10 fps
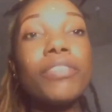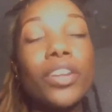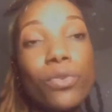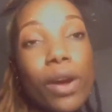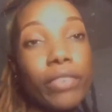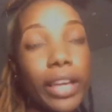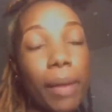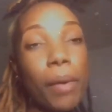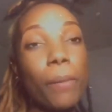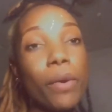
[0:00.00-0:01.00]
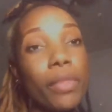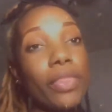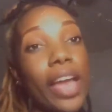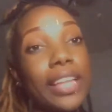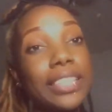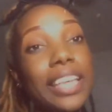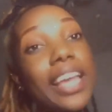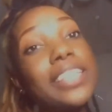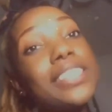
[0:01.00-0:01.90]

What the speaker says: Whoever came up with that test,